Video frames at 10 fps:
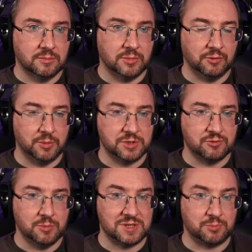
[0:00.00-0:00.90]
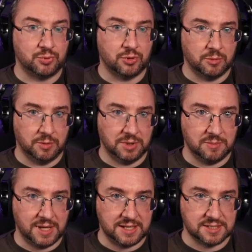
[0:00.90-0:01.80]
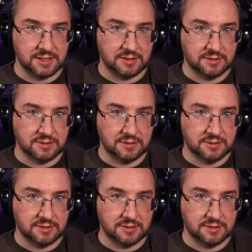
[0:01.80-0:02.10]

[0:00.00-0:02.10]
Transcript: The rumpus room is probably better.